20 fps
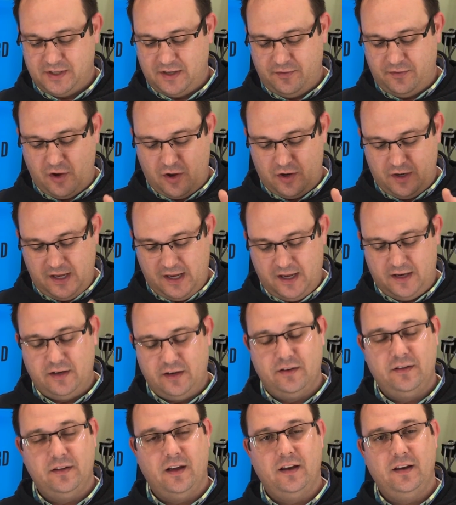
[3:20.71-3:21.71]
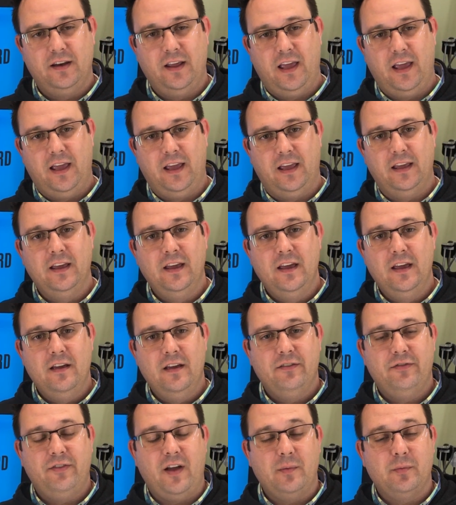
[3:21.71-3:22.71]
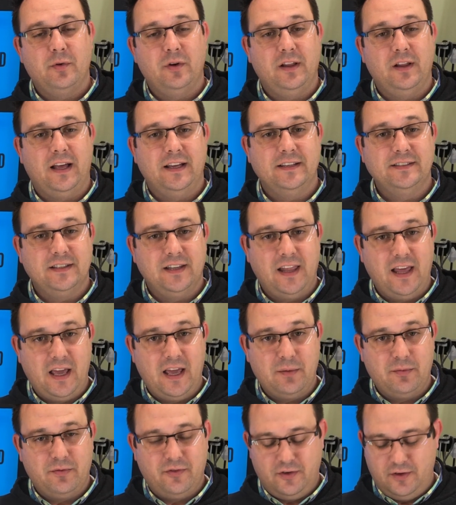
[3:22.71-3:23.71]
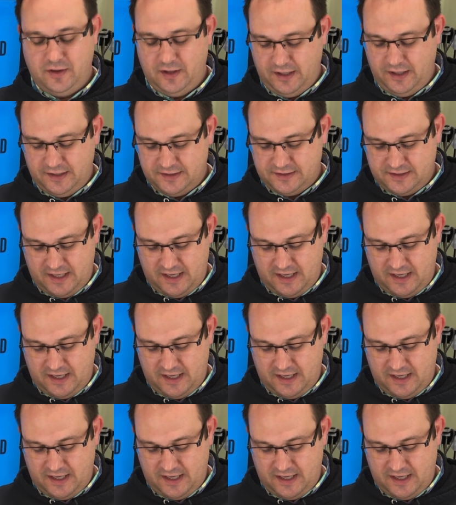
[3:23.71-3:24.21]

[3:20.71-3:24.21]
I've gone ahead and done a fiberglass layup for these,